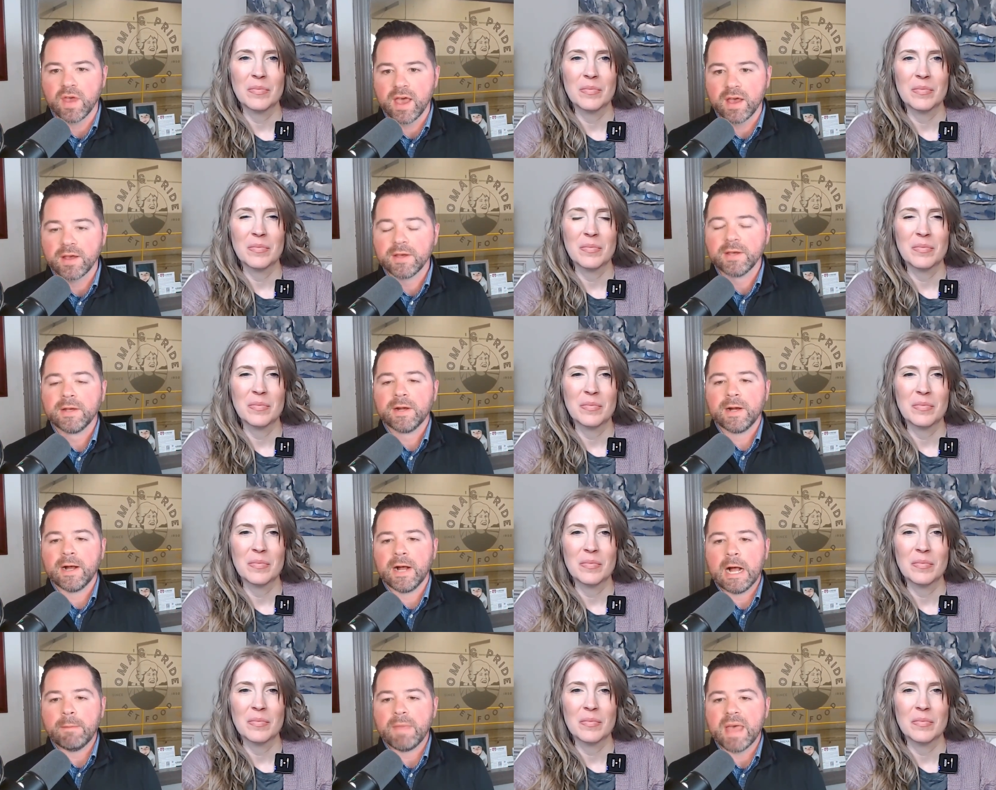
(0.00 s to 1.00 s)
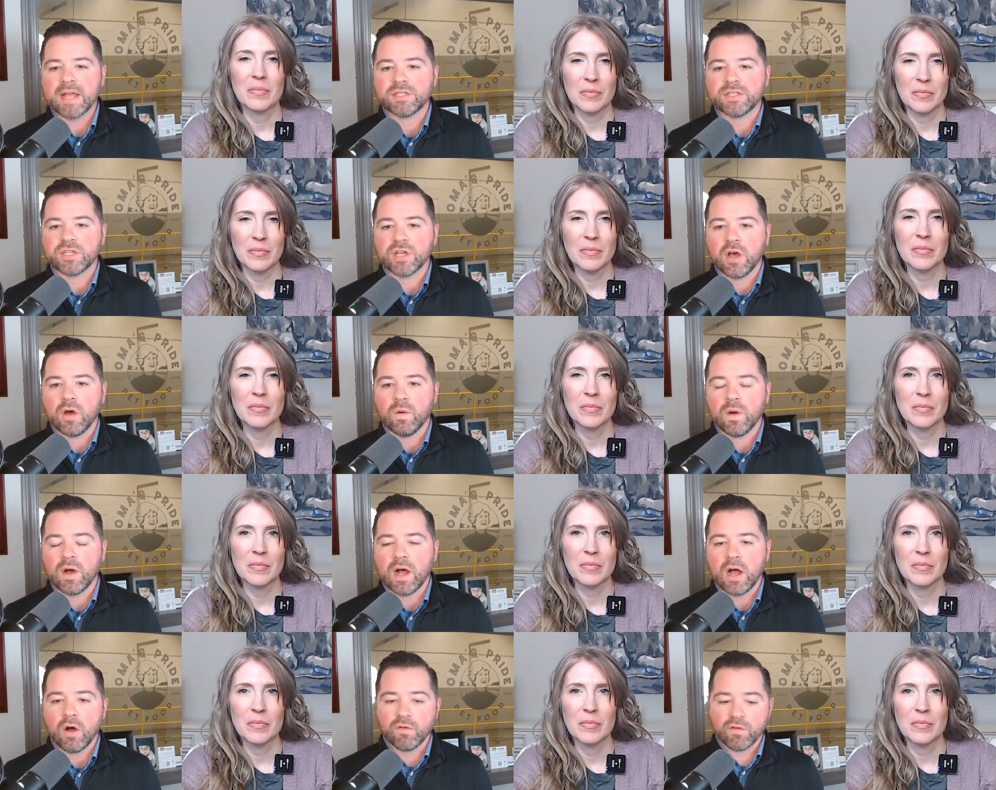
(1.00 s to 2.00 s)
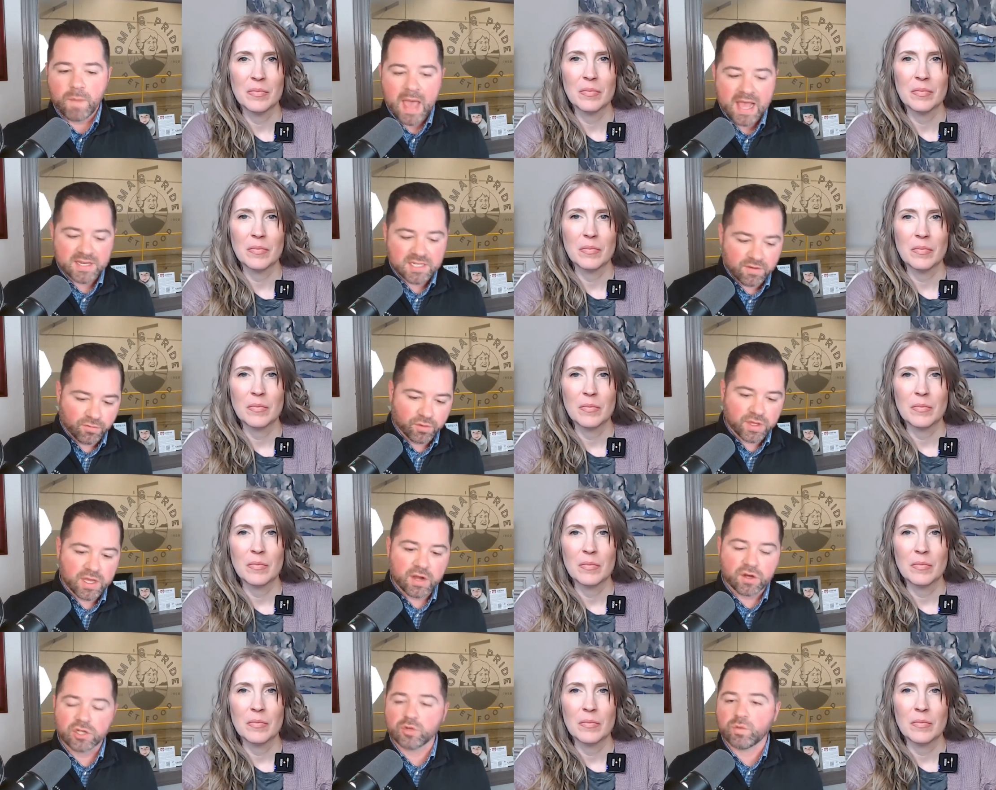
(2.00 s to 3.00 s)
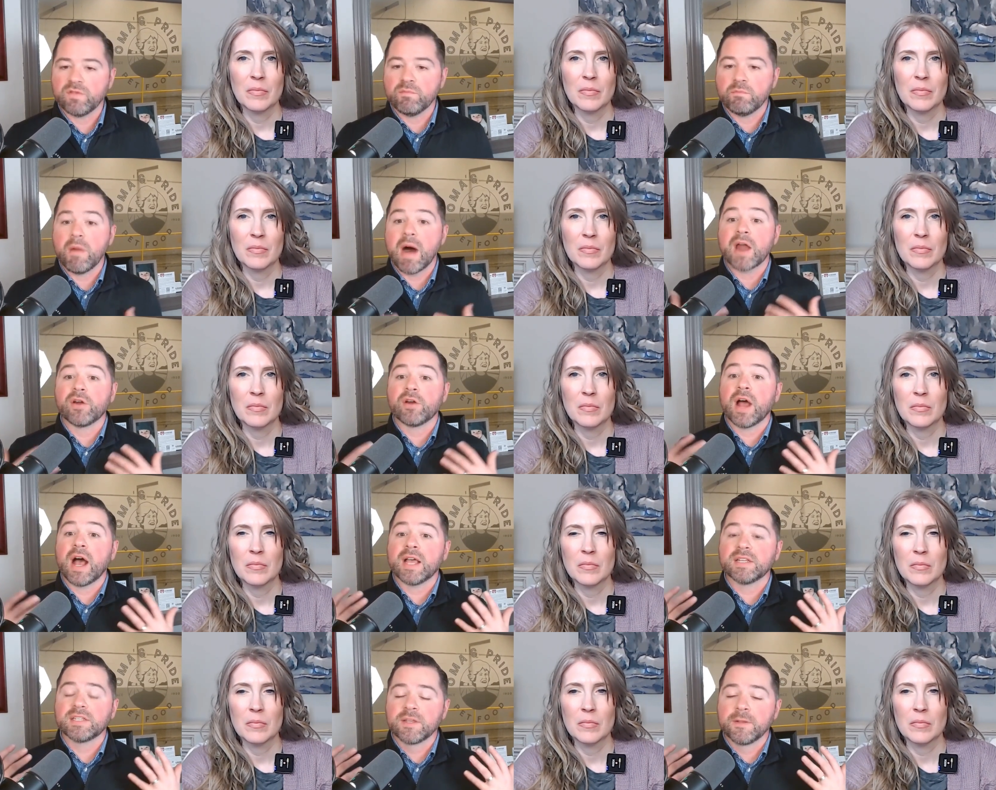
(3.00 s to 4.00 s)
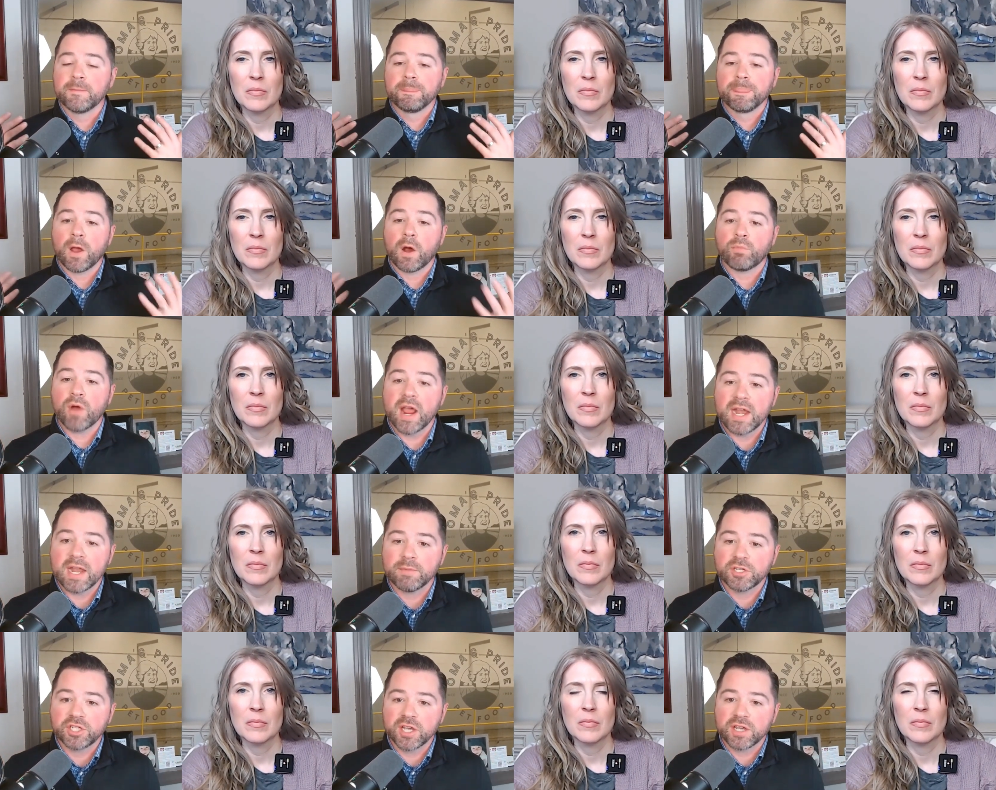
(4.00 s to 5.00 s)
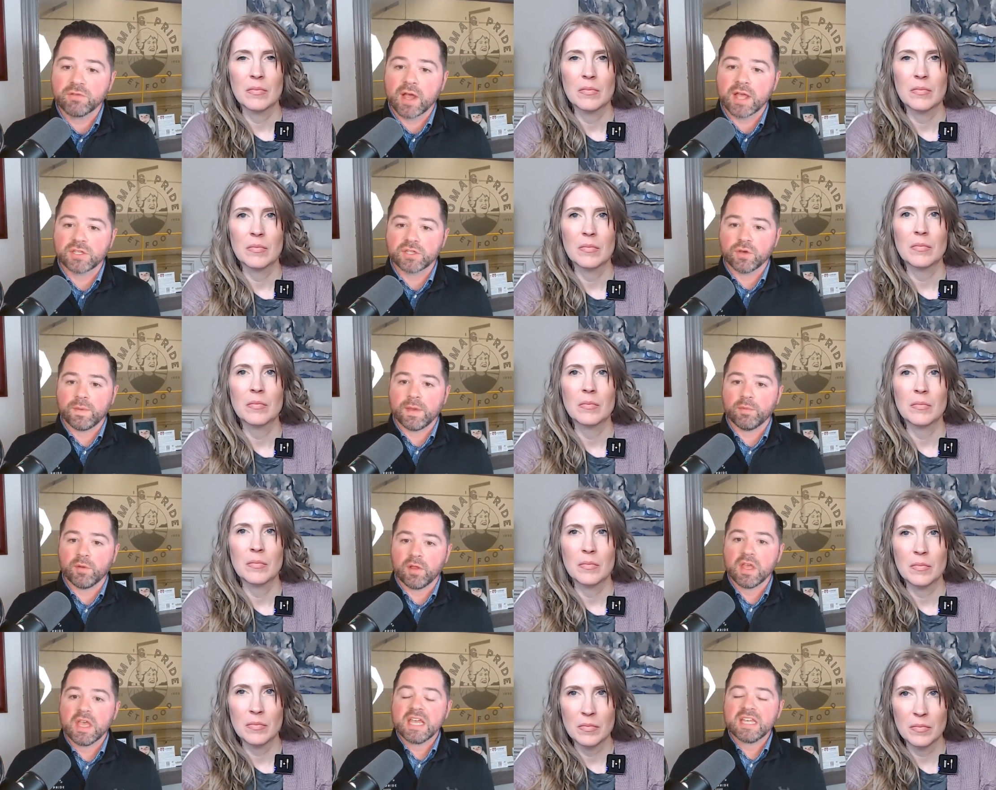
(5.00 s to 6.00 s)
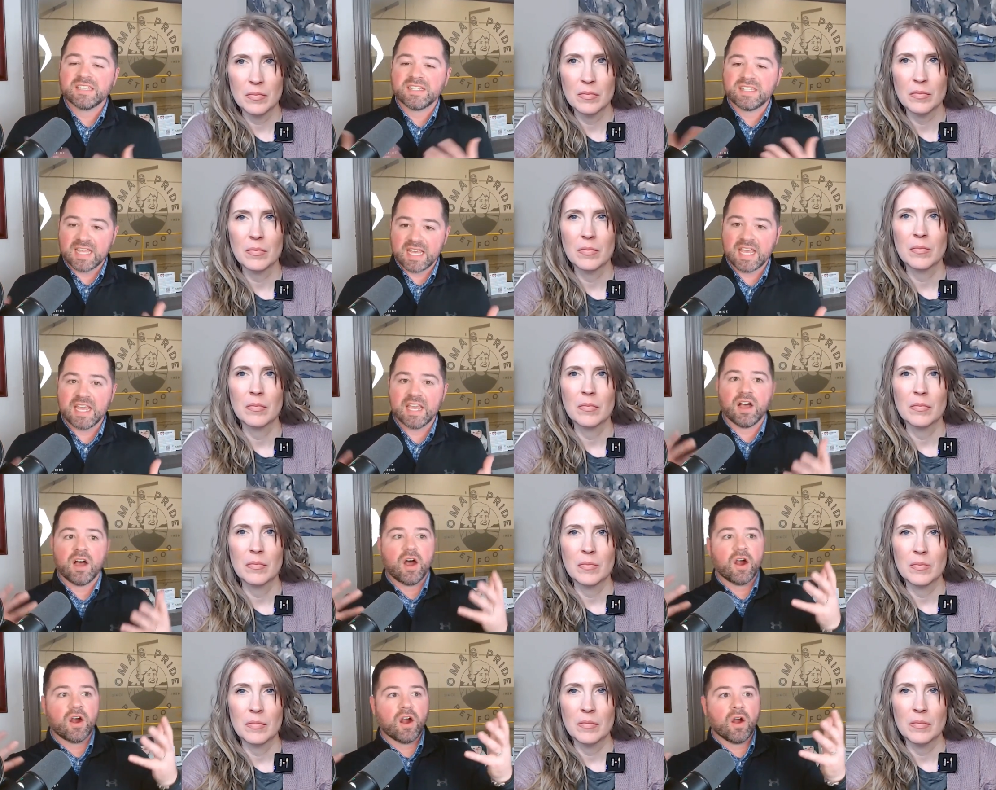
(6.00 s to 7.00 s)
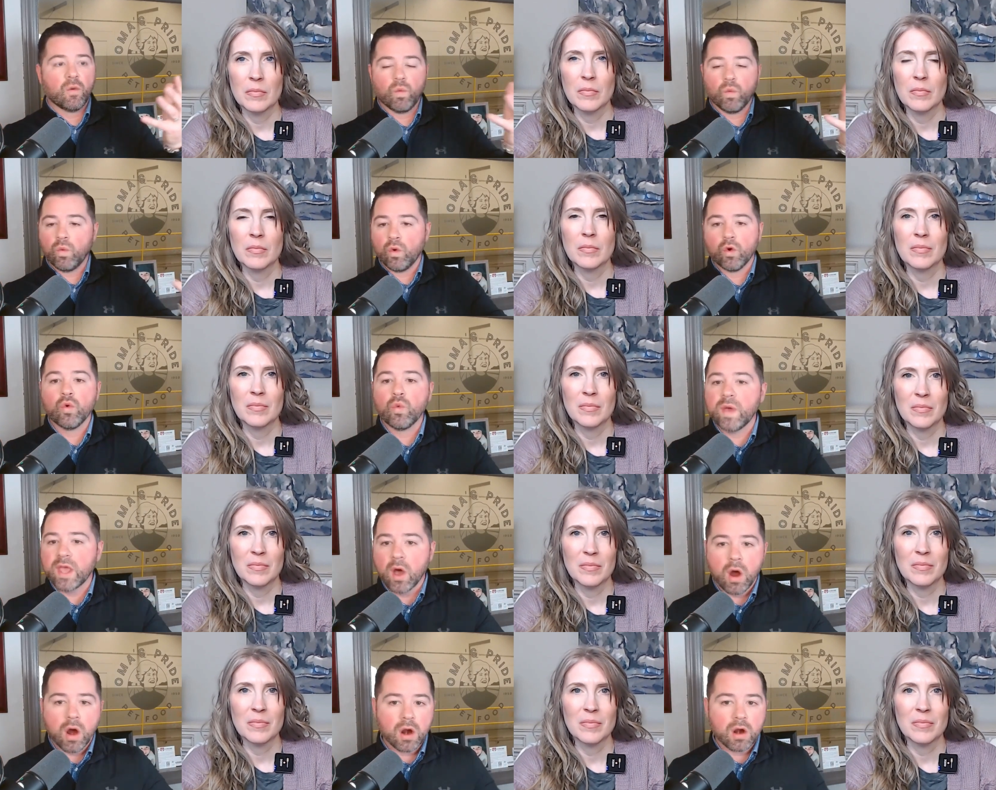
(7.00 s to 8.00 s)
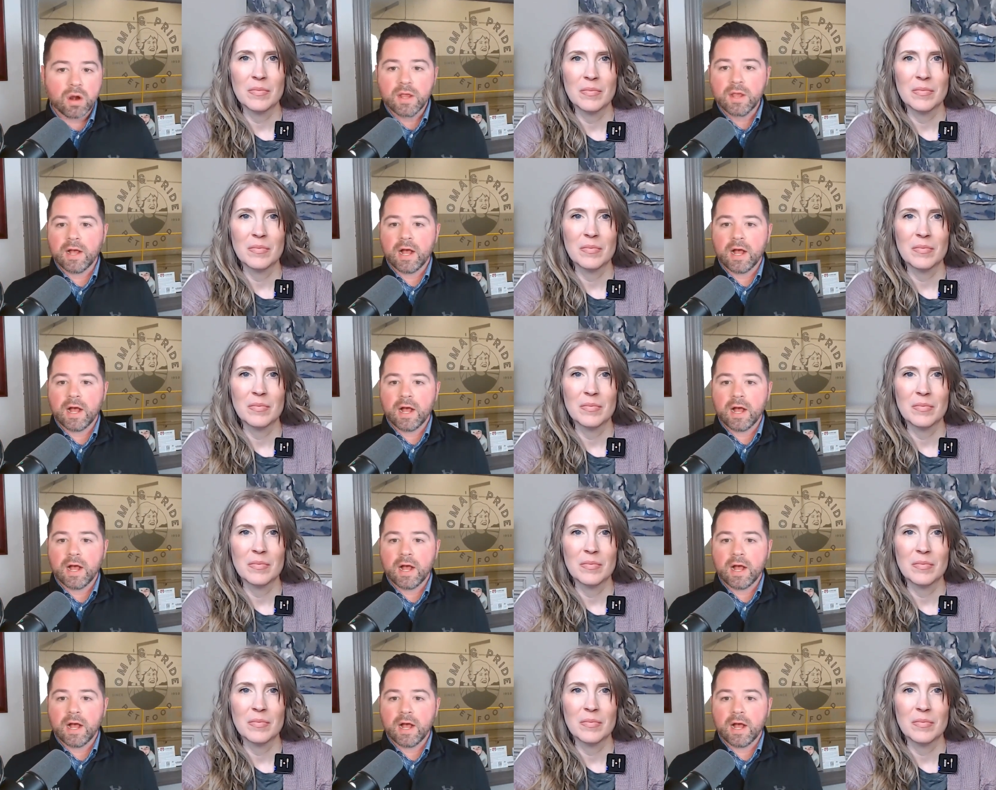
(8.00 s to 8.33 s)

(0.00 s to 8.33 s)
Speaker 1: through that. And so over the past several years, we've modernized our brand imaging. Right. So people see who we are.